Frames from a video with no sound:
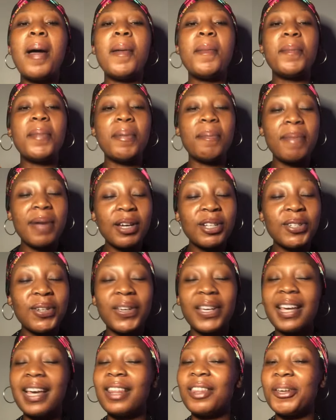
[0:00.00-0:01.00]
But make sure you
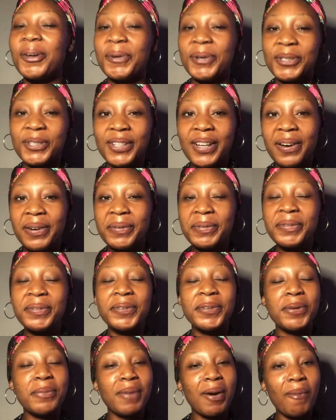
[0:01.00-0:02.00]
get the original,
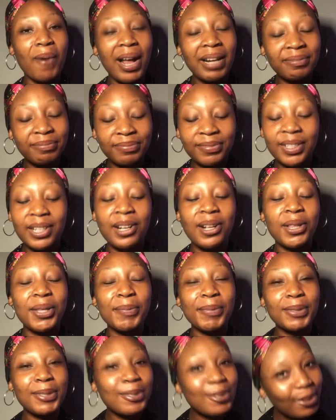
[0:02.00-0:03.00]
number one.
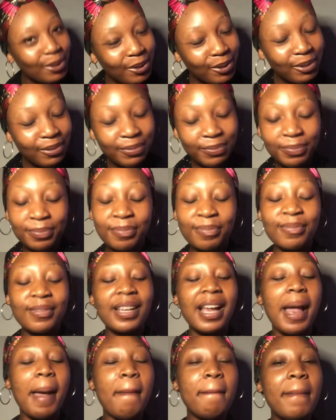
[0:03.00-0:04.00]
Number two,
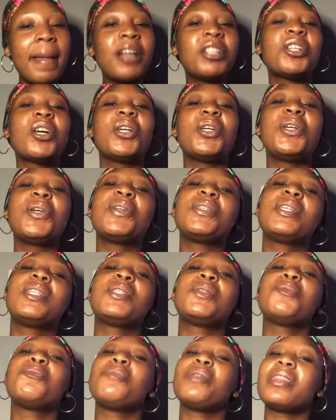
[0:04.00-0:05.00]
make sure you use
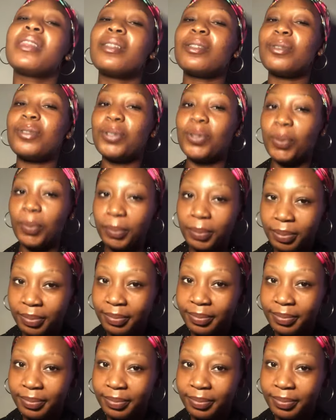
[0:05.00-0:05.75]
it with the soap.